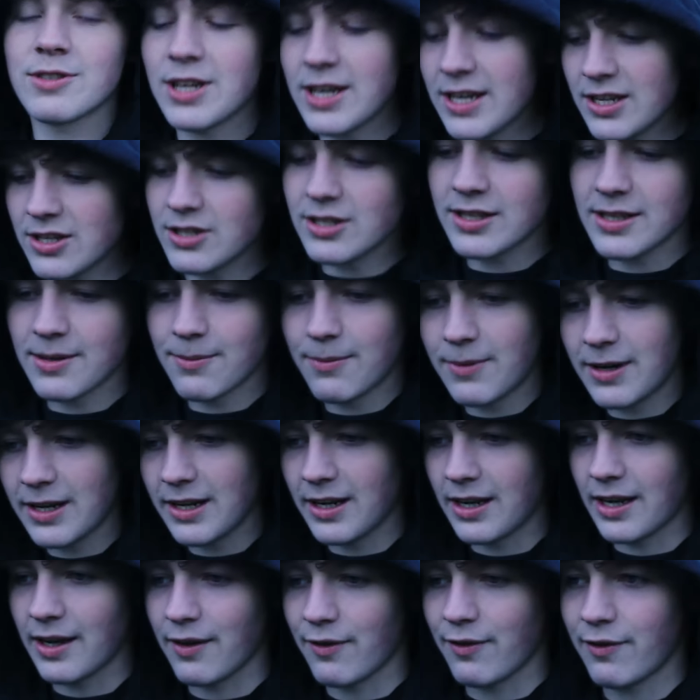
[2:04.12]
changes in my
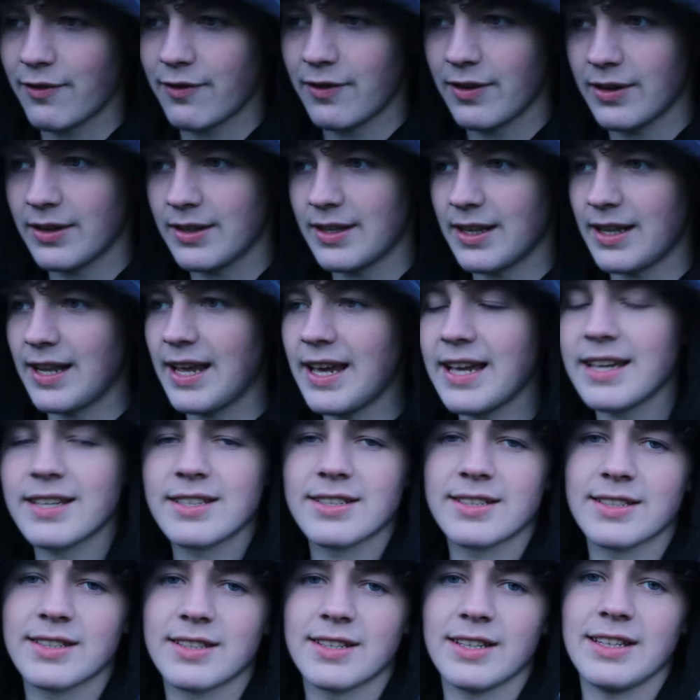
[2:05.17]
life. The
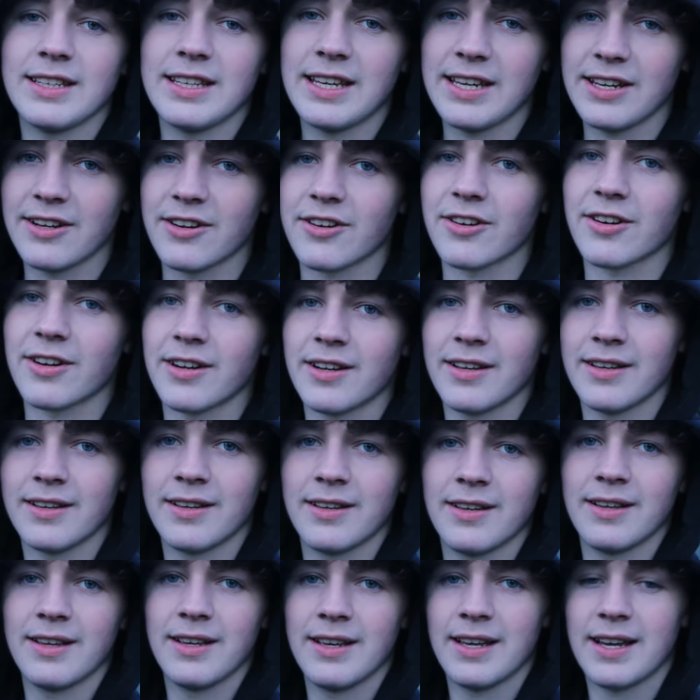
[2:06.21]
last year
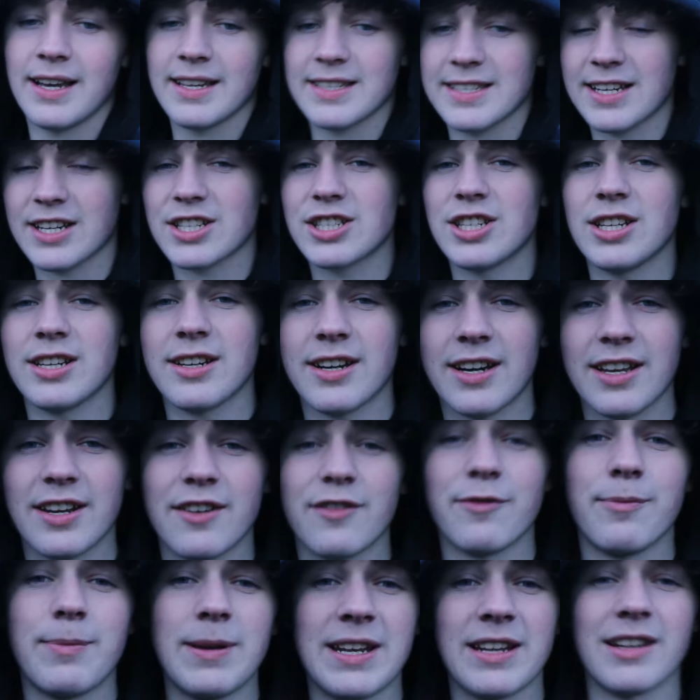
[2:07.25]
has actually kind of
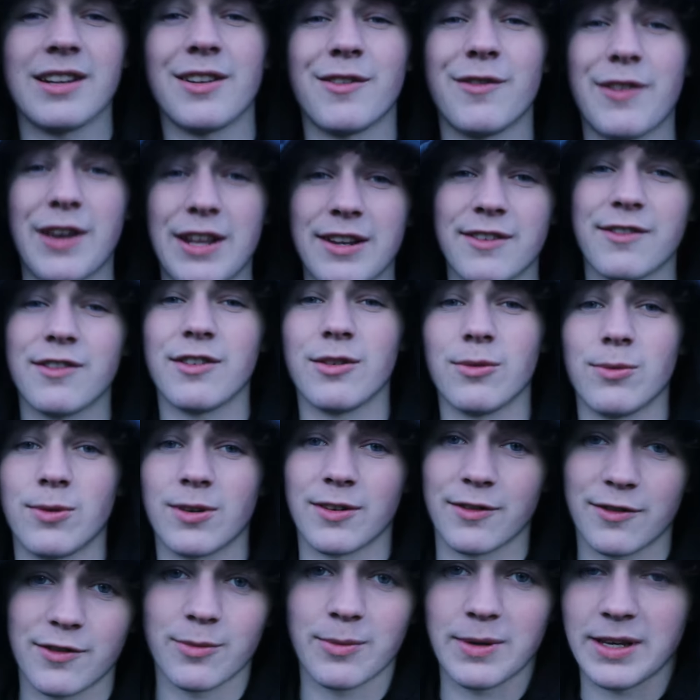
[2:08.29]
been an eventful
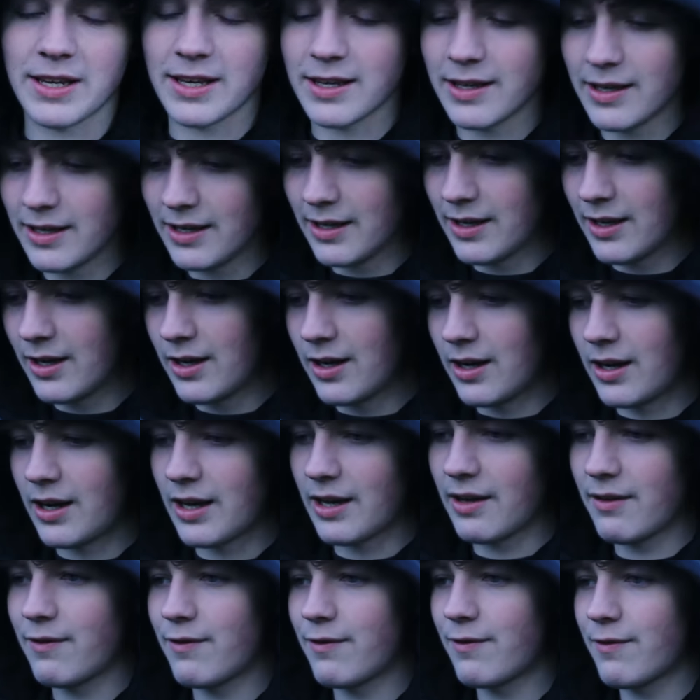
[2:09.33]
one for me.
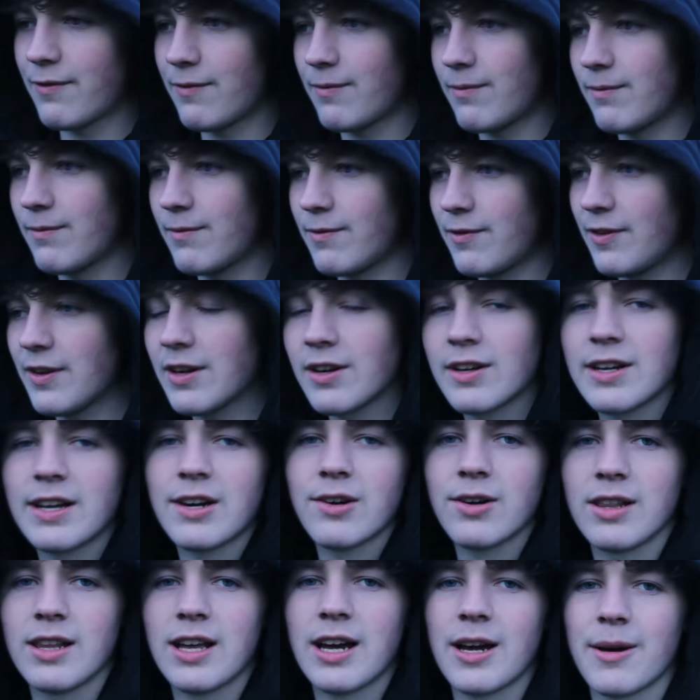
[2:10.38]
I've figured
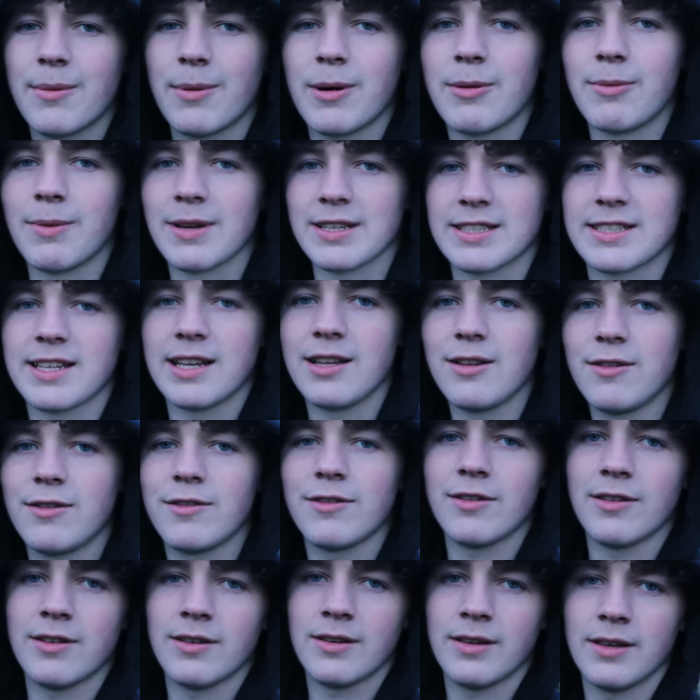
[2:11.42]
out a lot about myself,
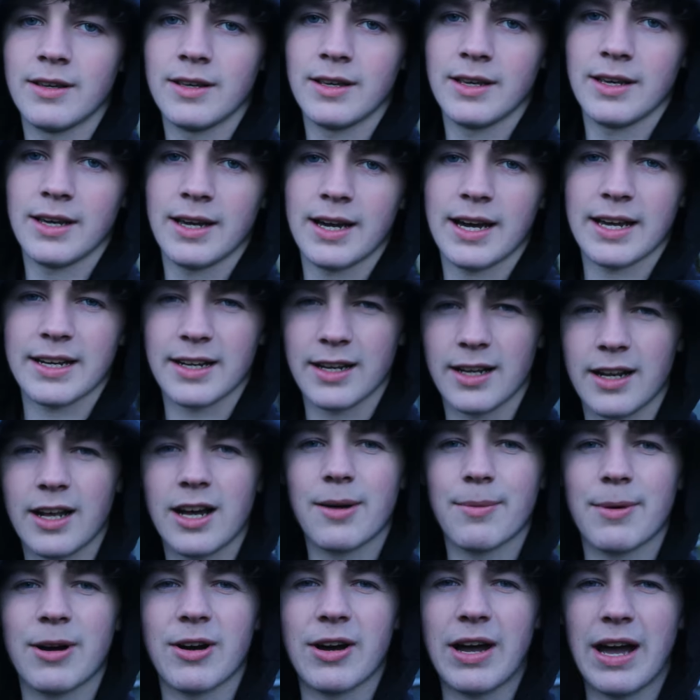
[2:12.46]
and a lot
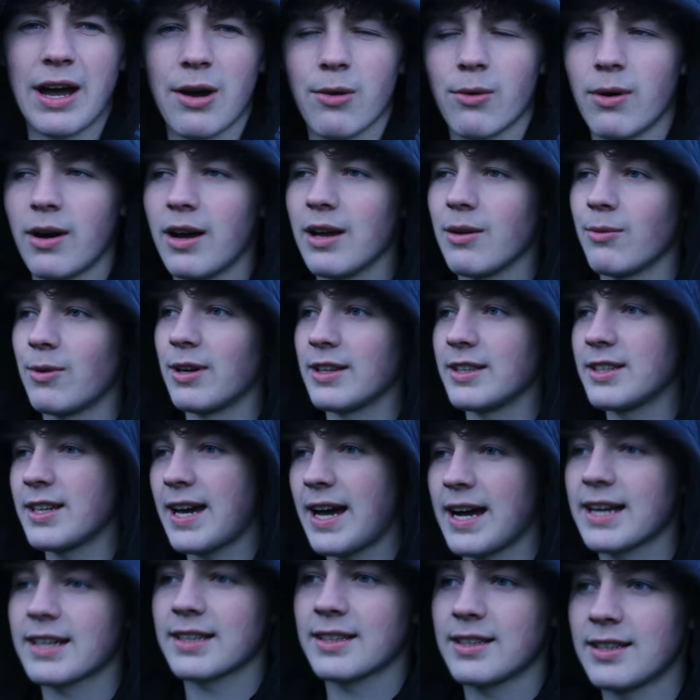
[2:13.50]
about how I want to
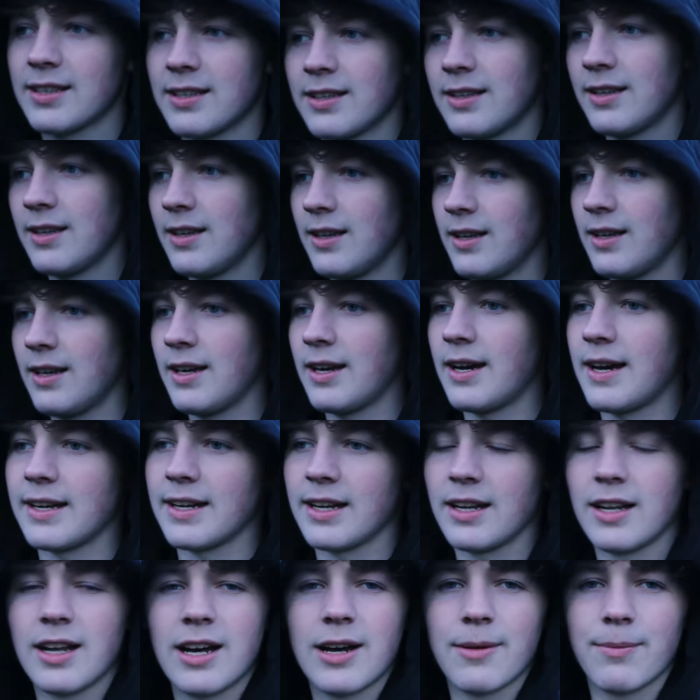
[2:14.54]
act, and
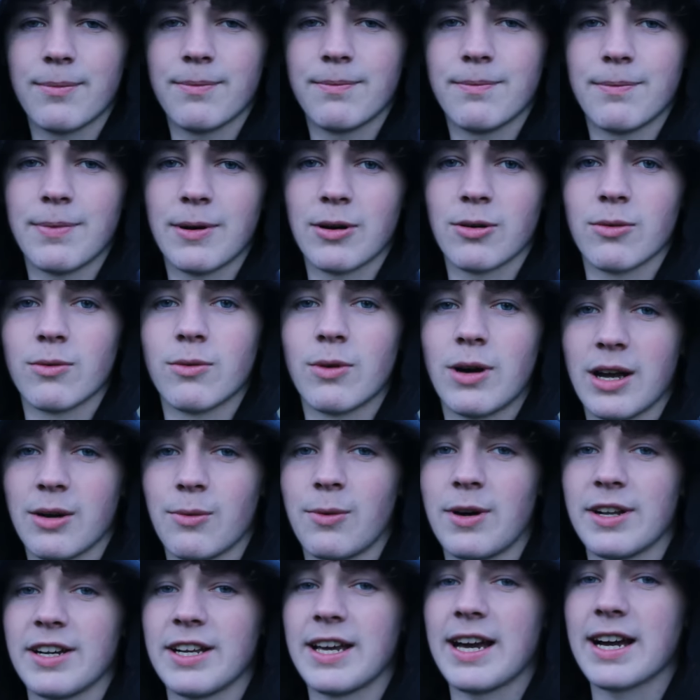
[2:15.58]
a lot about what I
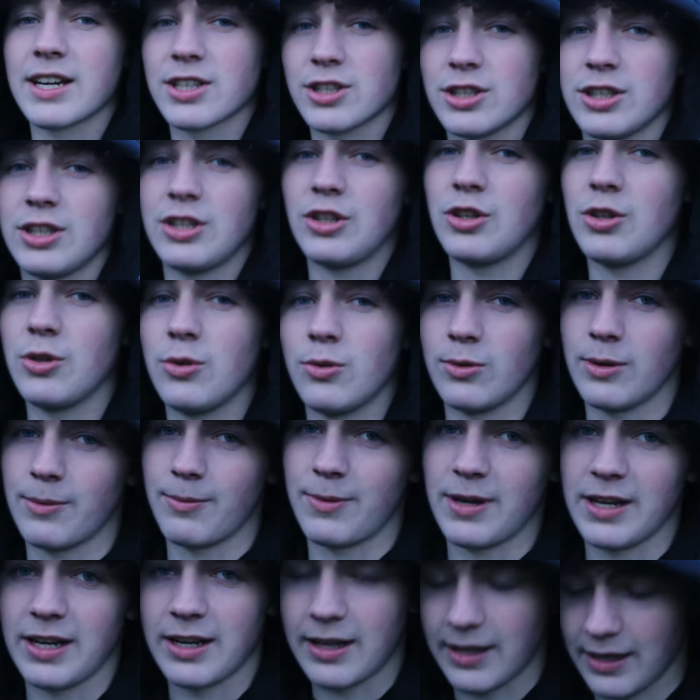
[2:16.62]
want to actually do with
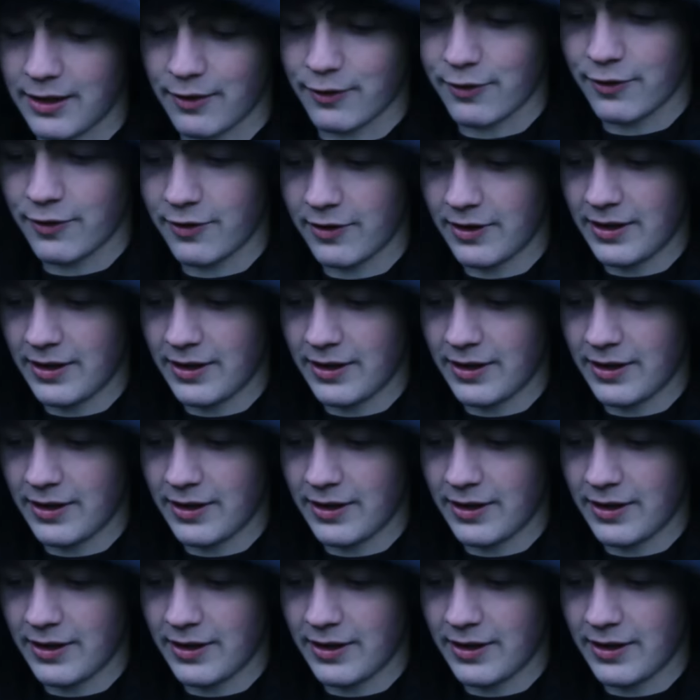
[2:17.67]
my life